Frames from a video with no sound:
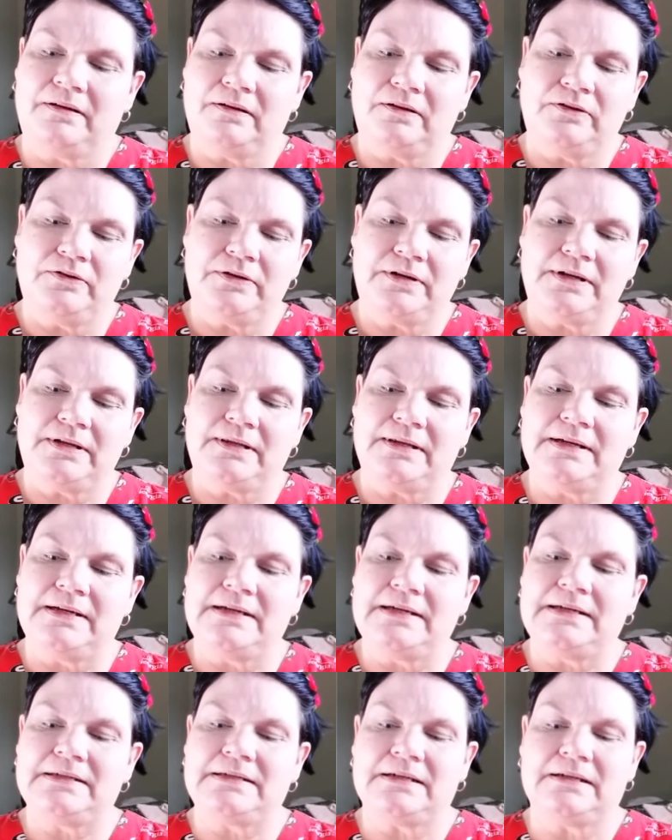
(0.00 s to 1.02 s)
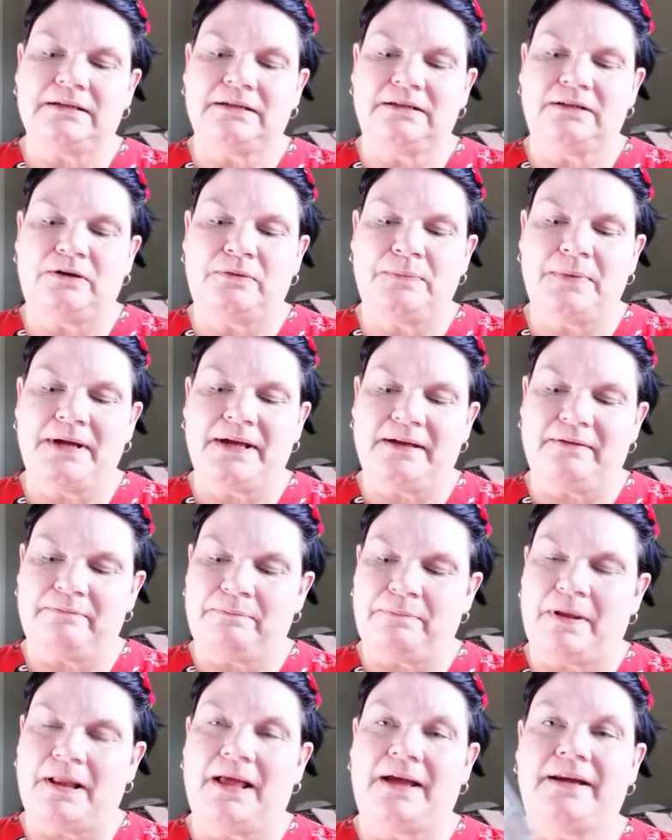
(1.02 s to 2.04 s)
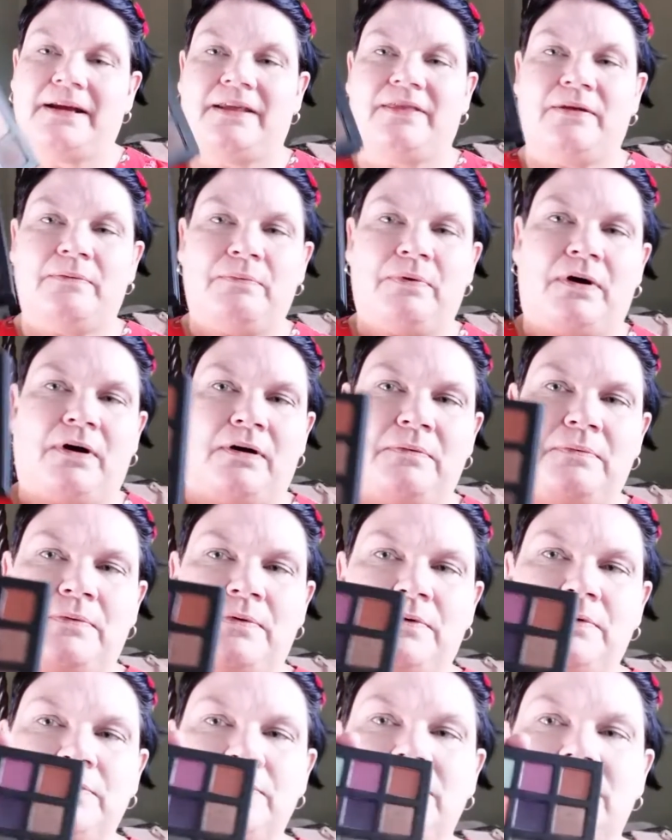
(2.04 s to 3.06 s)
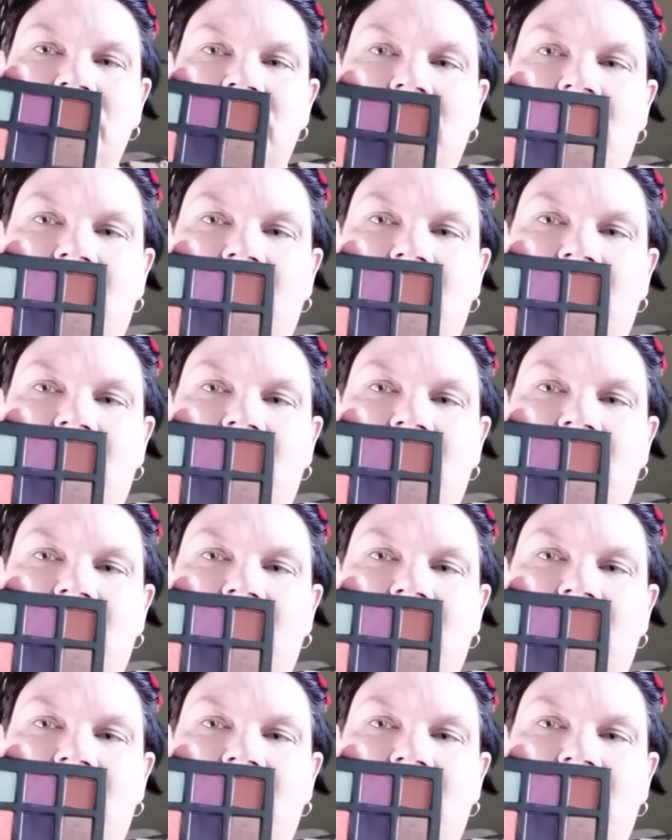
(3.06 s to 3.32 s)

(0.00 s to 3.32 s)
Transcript: looked at these a little bit, played in the purples.